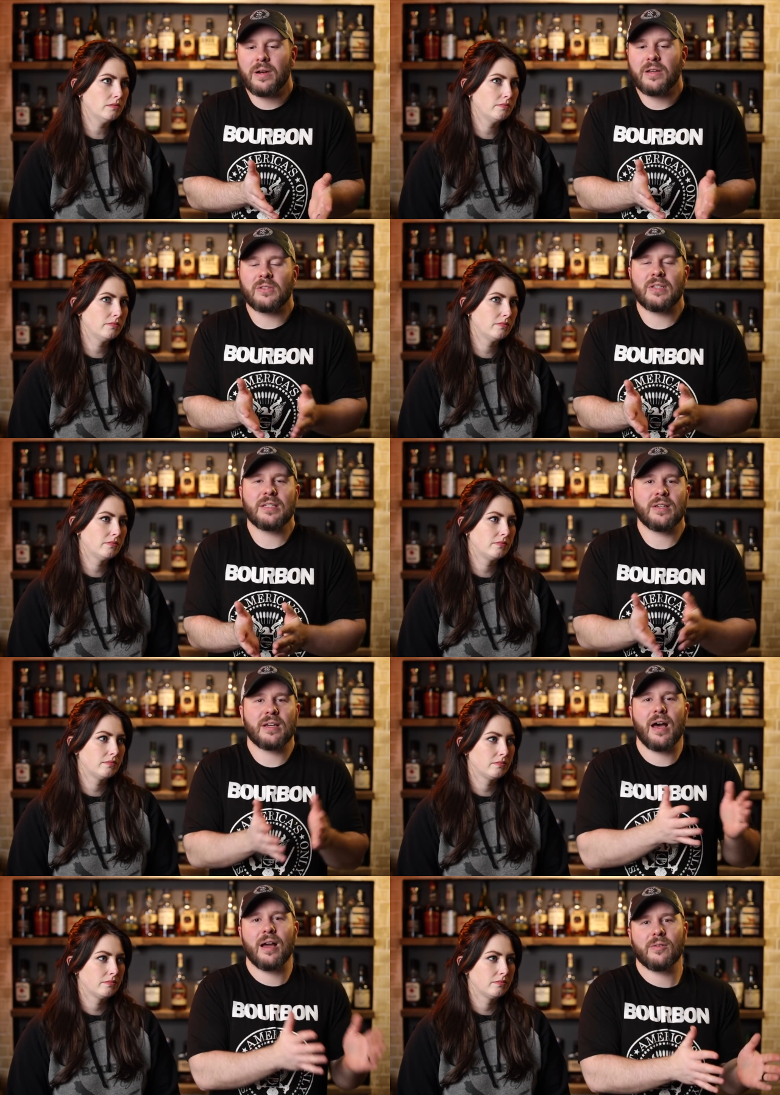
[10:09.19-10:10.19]
Speaker 1: But it doesn't taste
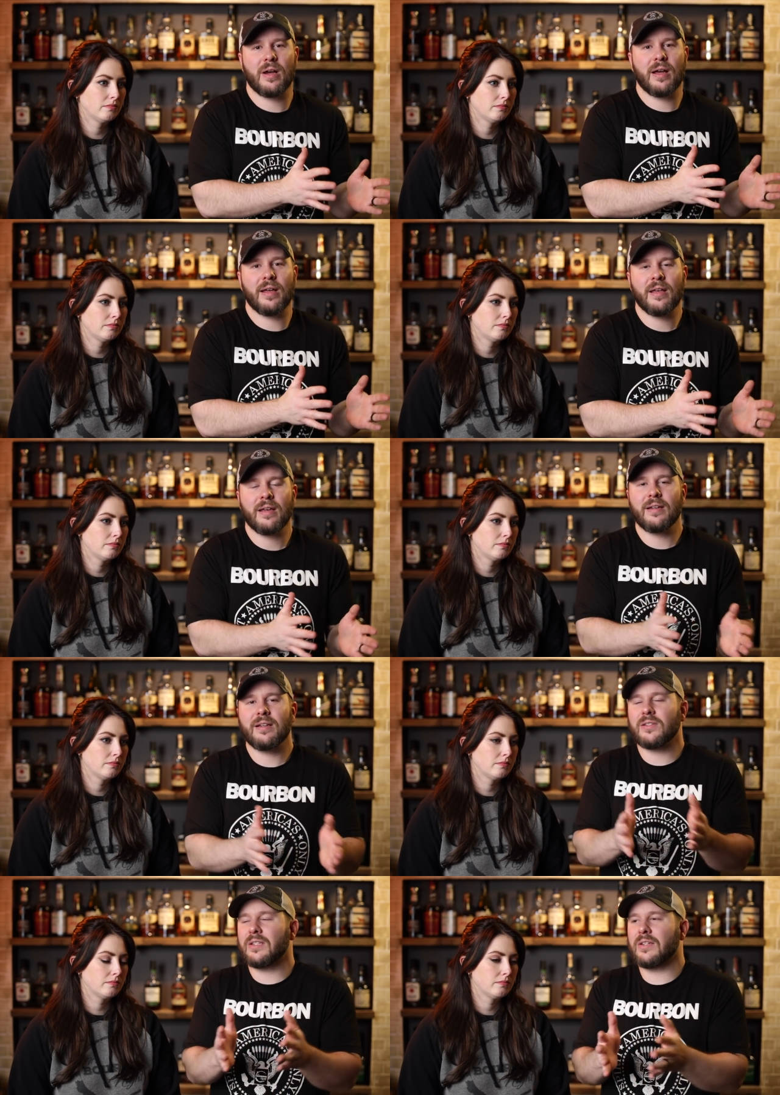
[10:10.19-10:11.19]
like a high rye. It
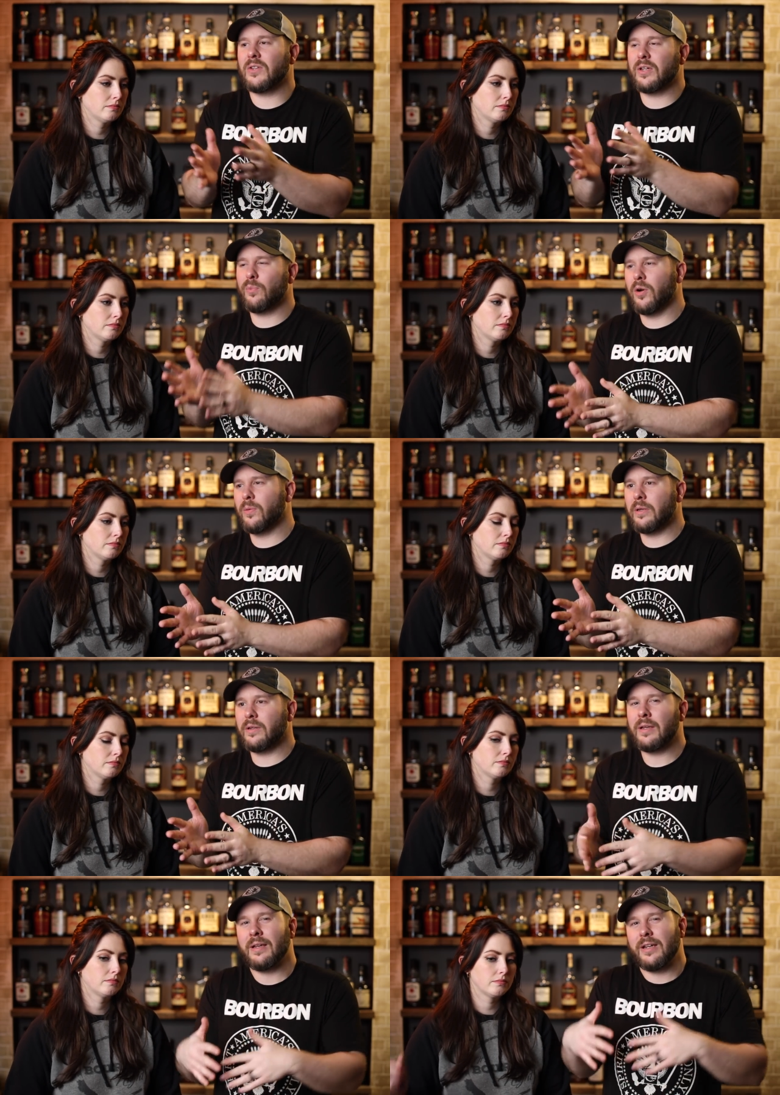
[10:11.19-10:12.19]
doesn't taste like a
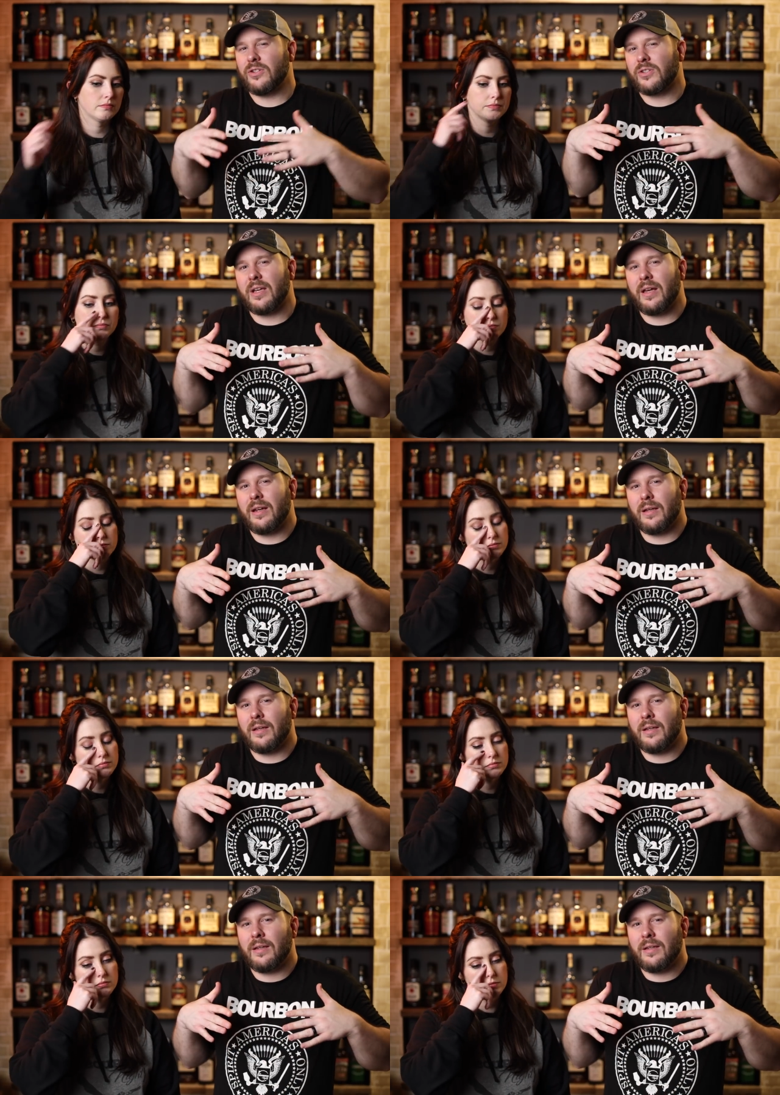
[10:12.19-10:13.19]
bourbon. It's just kind
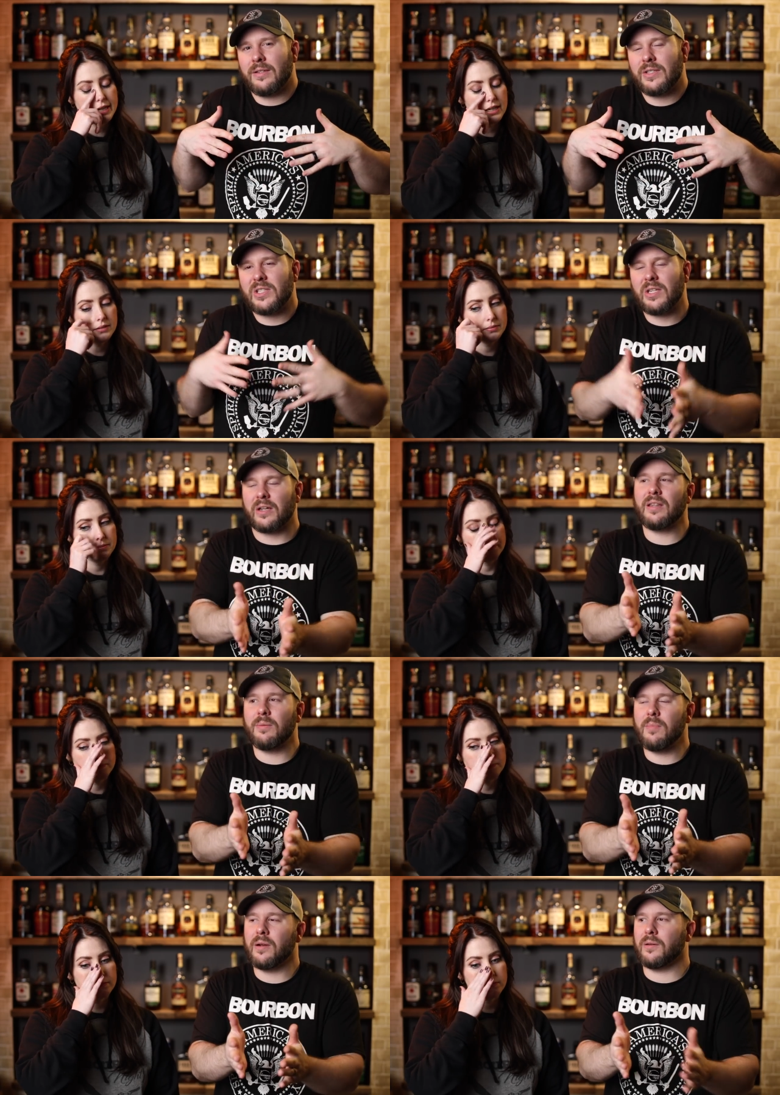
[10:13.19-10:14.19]
of yeah. stuck in
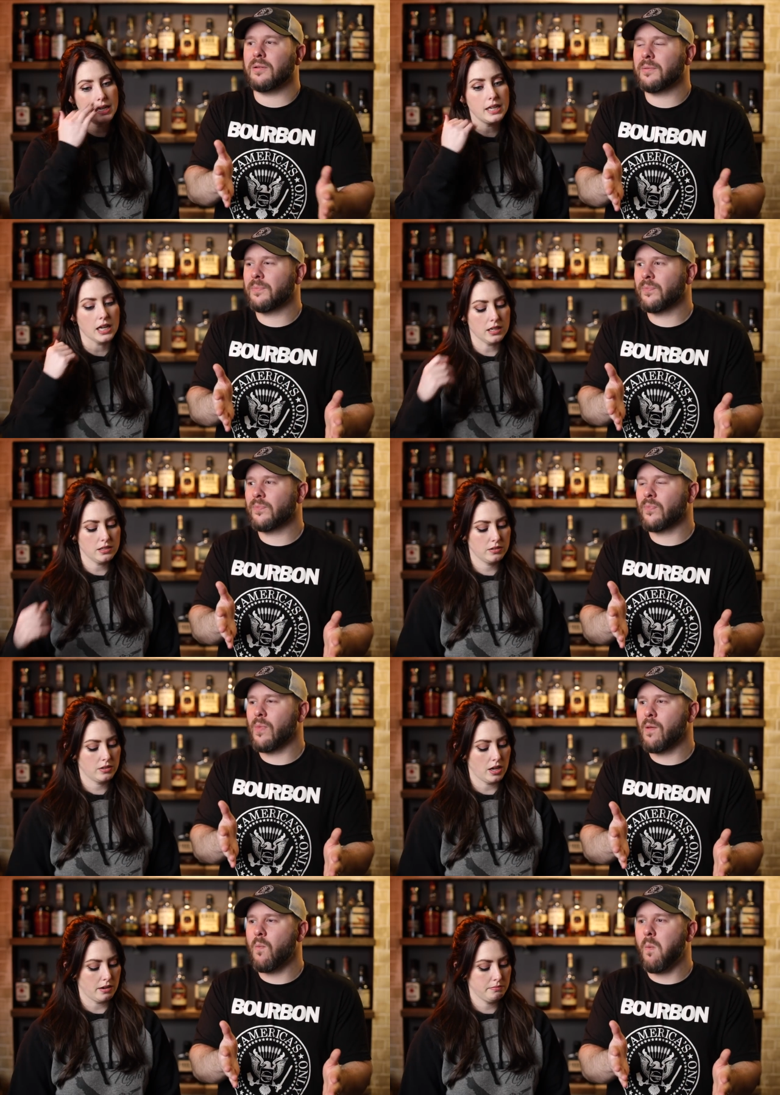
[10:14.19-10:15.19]
the middle.
Speaker 2: I guess.
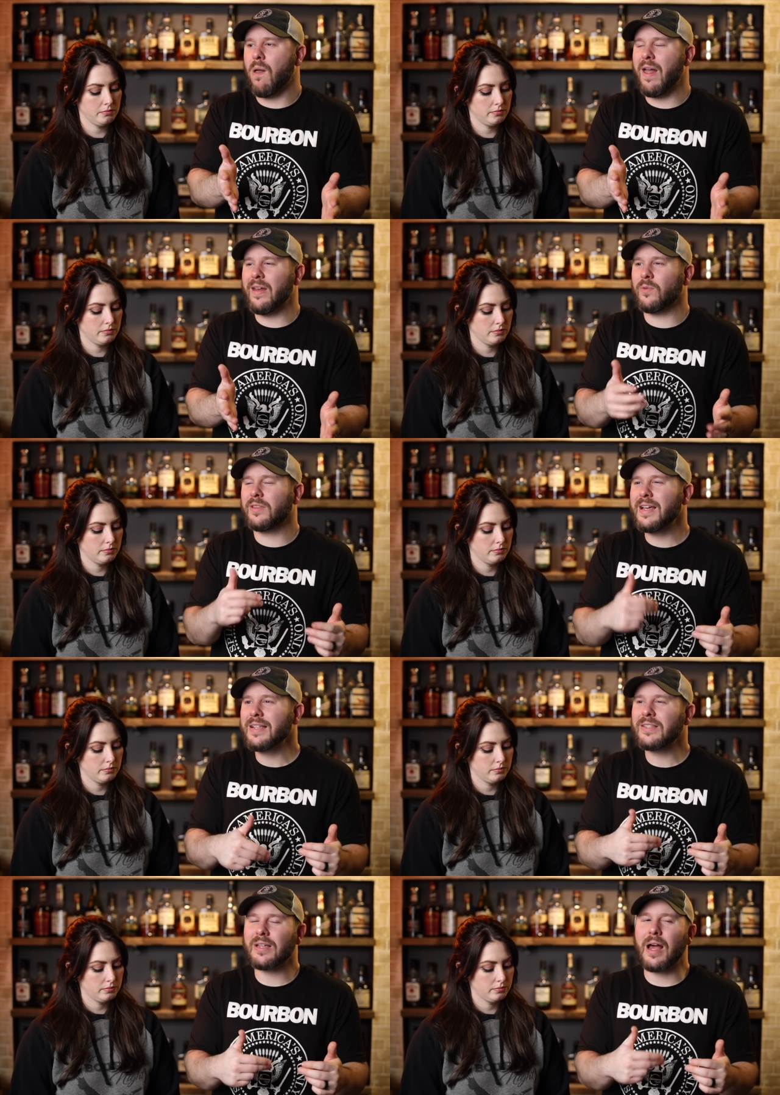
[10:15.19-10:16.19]
Yeah.
Speaker 1: And with
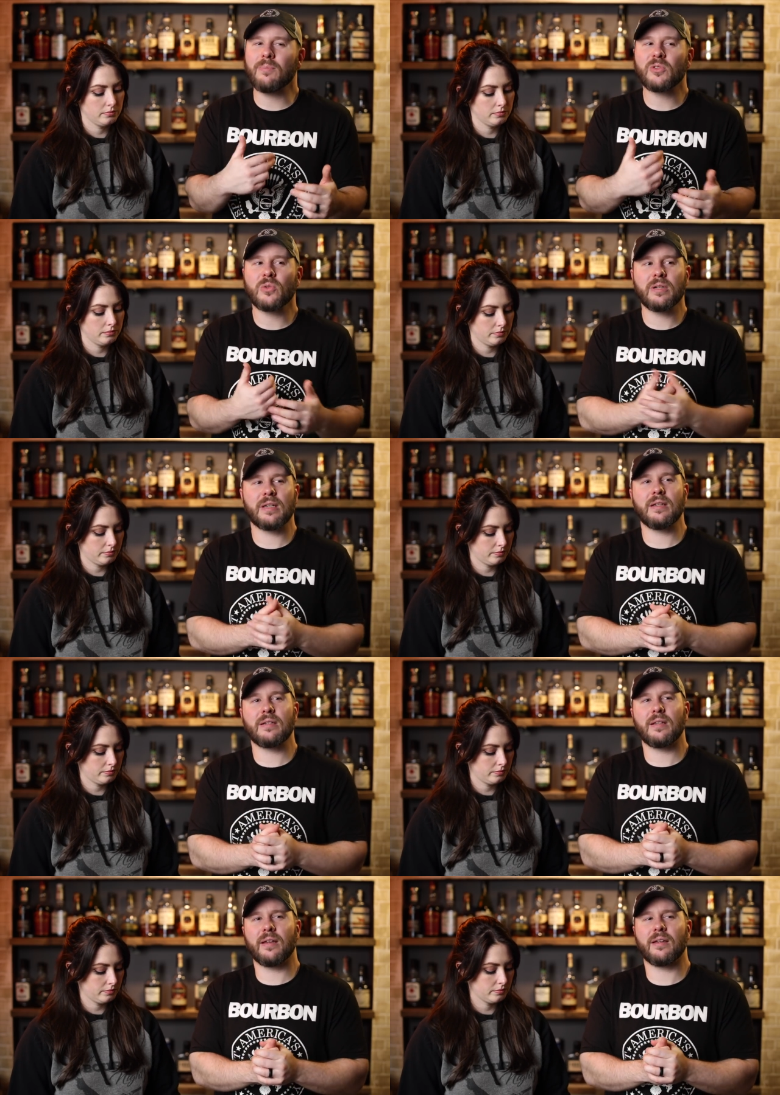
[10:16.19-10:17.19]
this, I'm sort of
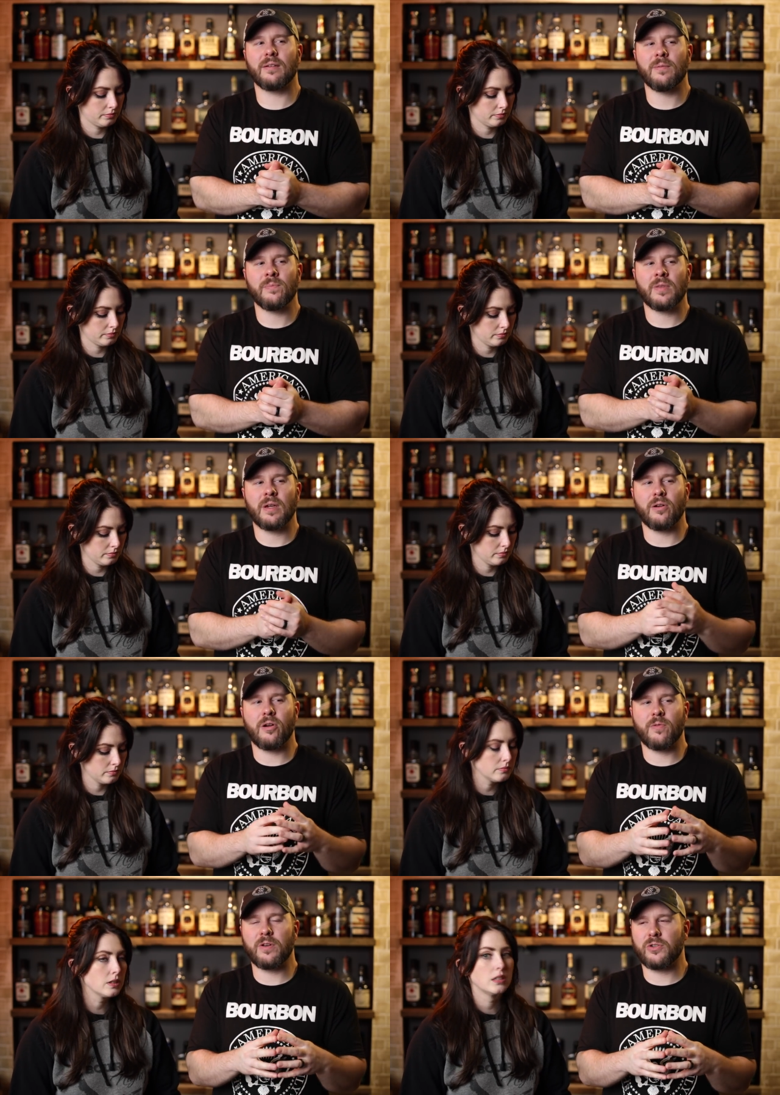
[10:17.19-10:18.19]
getting like an
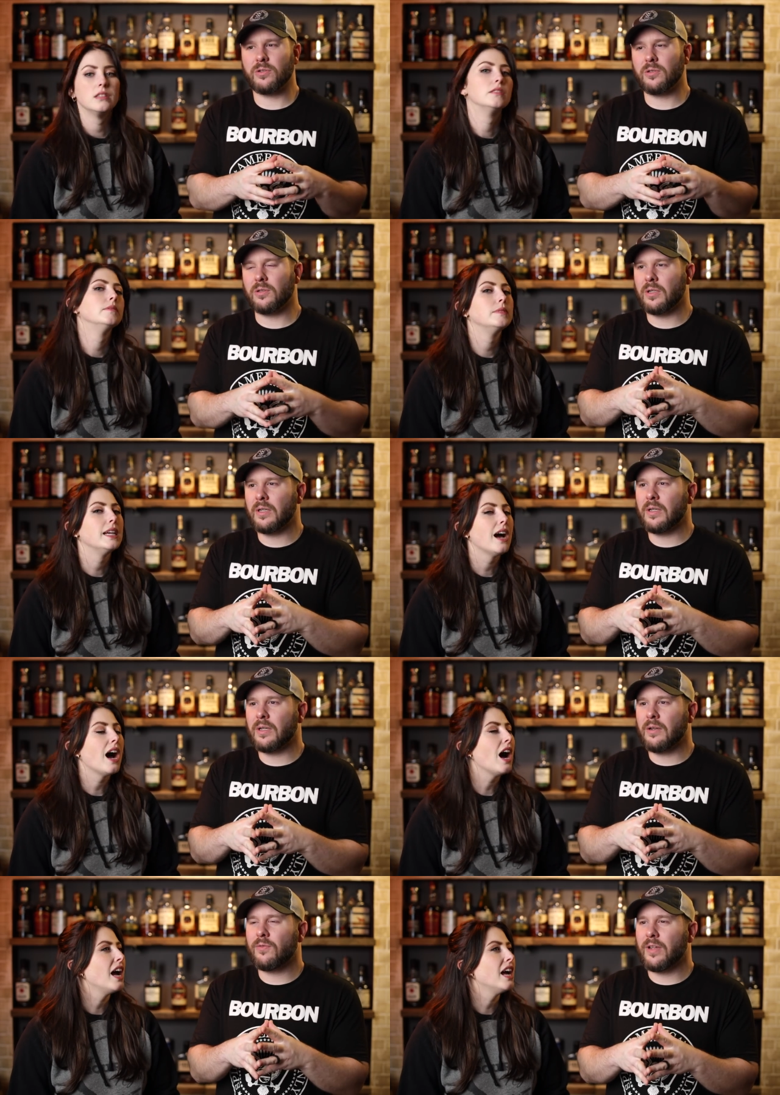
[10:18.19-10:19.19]
artificial
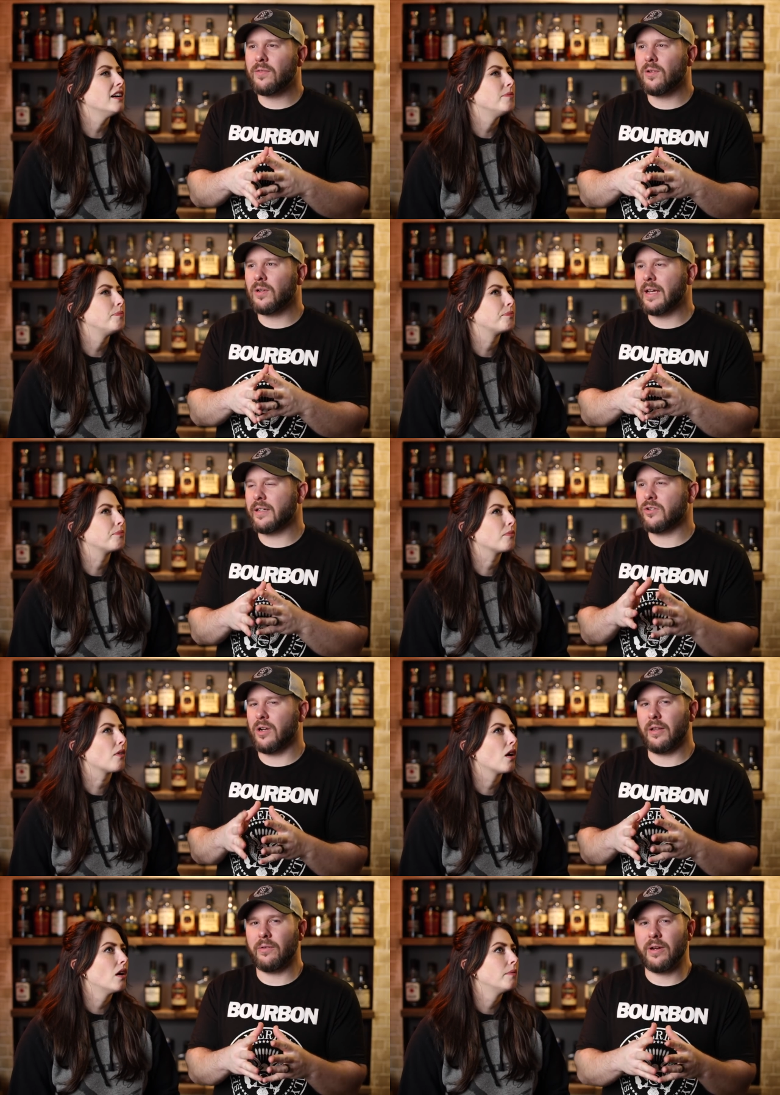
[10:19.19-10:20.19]
flavor like a Jolly